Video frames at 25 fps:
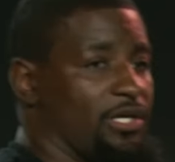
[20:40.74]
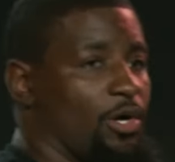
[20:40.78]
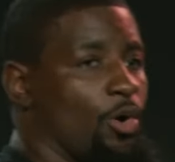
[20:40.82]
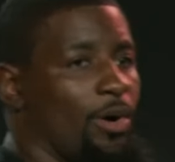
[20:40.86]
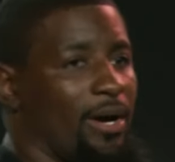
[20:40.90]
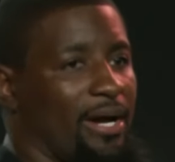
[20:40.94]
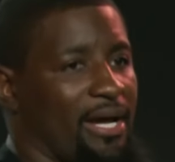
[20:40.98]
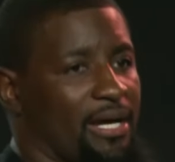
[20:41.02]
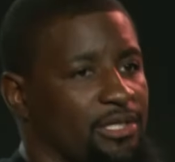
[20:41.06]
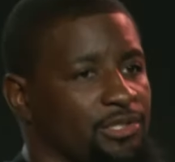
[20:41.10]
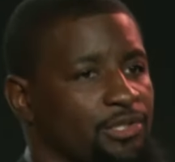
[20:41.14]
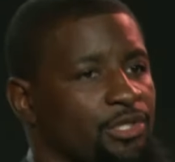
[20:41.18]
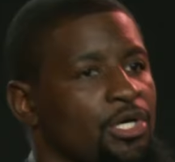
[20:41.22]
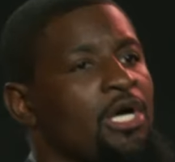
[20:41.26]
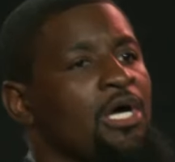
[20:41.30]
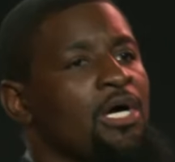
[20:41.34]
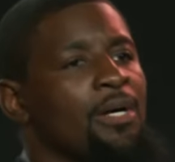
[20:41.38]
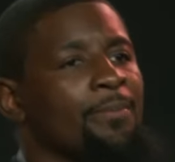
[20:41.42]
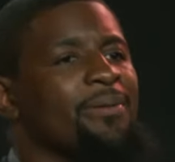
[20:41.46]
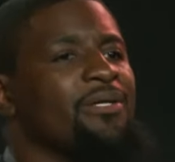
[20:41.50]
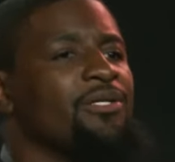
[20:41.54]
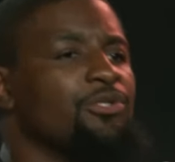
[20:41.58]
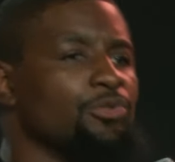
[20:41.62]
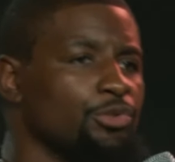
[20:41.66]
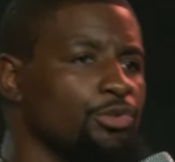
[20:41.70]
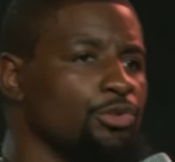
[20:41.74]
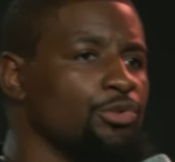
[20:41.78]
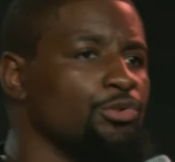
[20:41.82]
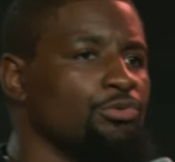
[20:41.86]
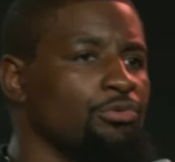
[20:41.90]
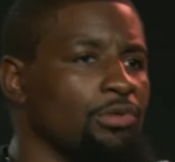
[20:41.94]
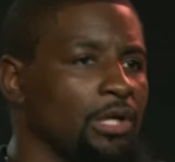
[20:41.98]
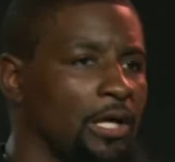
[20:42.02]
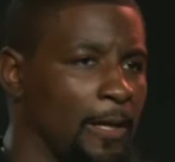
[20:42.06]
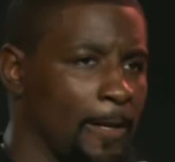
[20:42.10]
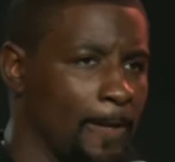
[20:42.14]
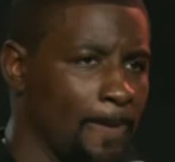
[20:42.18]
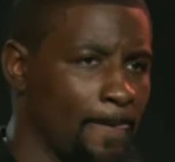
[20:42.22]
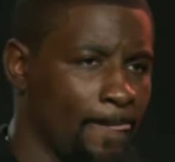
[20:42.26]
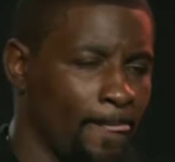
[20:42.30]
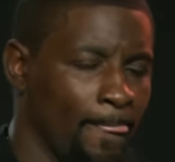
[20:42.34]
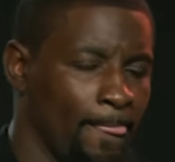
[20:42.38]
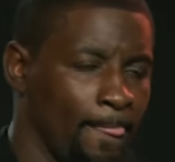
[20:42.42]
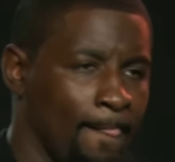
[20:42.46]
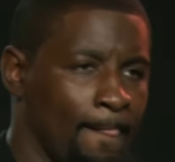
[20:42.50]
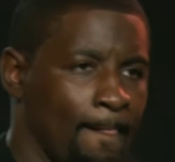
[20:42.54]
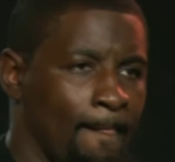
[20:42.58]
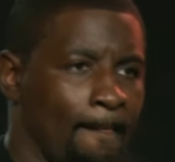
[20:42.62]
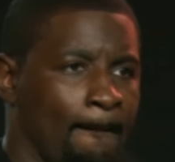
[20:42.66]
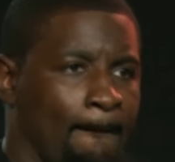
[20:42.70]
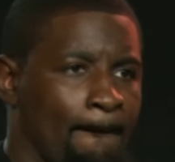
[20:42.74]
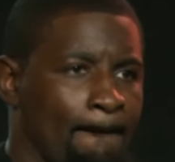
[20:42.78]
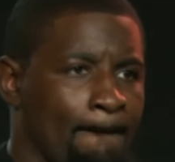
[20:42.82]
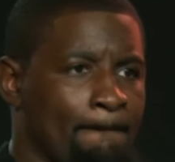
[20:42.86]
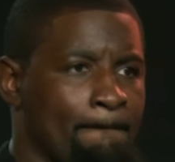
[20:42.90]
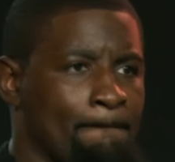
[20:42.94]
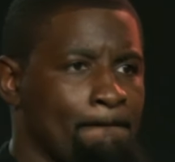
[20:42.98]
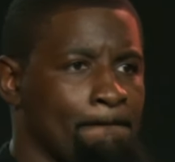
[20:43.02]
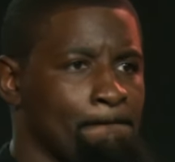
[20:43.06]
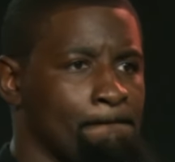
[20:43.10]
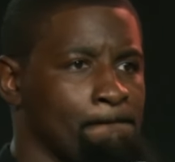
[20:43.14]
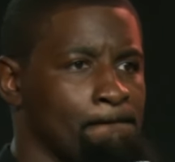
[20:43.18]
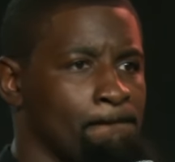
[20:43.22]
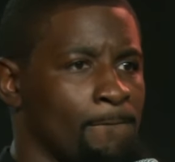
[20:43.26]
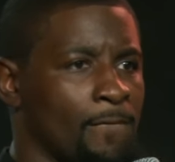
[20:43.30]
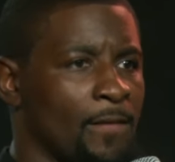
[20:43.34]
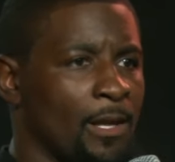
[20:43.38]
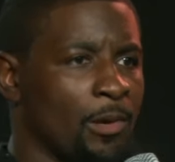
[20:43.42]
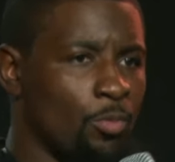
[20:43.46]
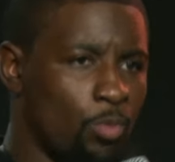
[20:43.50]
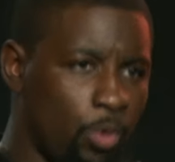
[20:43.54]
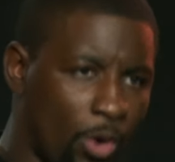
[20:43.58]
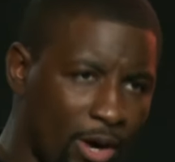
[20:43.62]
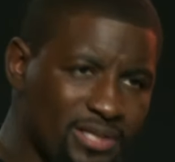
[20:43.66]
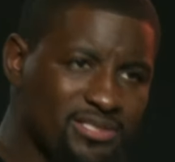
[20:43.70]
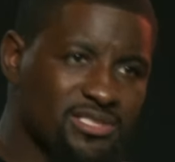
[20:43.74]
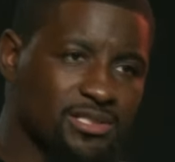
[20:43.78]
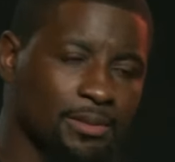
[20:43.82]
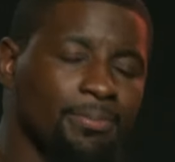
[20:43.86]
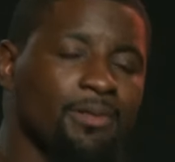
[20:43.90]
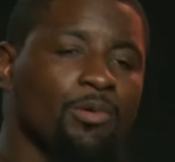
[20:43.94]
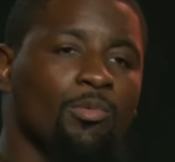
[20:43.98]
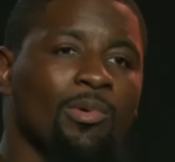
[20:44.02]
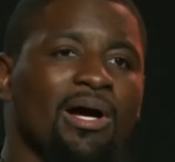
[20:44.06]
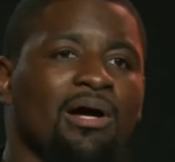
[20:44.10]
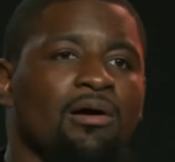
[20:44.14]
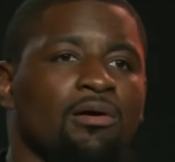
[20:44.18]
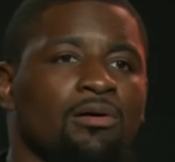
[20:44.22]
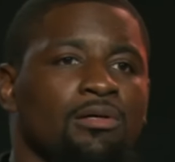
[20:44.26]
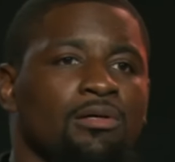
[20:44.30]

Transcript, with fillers: go ahead of you, but do you want to be well?